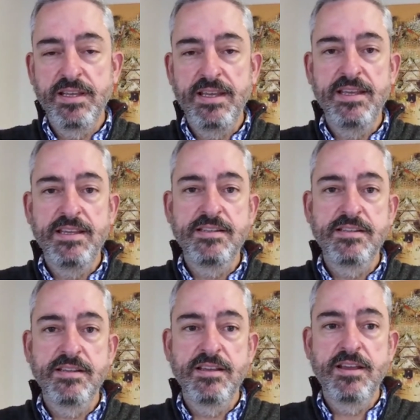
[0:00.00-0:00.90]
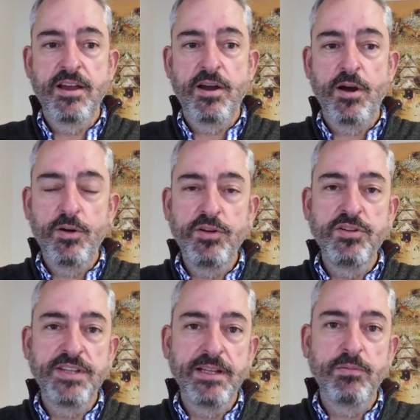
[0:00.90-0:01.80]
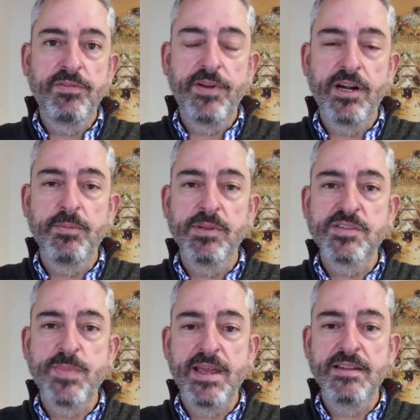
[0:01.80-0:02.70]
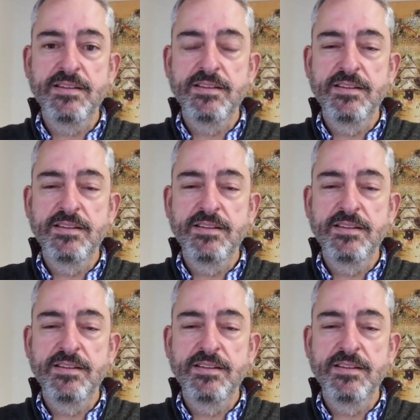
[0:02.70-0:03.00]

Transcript: is how do you deal with variable spend?